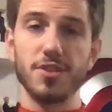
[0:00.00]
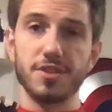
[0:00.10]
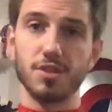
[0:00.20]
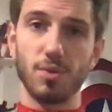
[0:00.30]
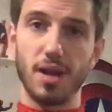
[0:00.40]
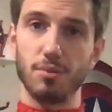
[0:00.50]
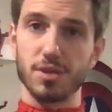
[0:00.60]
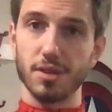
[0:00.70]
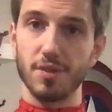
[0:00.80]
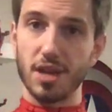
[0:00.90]
and this is when I
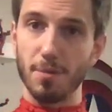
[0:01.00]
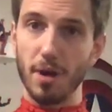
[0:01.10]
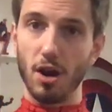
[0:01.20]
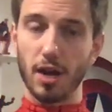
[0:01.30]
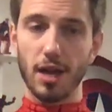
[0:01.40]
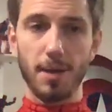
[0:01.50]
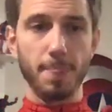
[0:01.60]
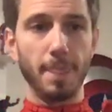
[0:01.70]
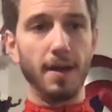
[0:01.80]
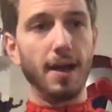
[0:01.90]
was living in America.
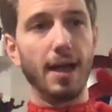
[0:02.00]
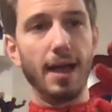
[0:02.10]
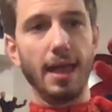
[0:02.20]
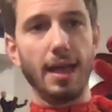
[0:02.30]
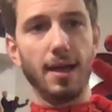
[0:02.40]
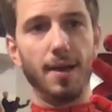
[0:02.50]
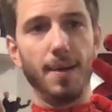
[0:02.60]
I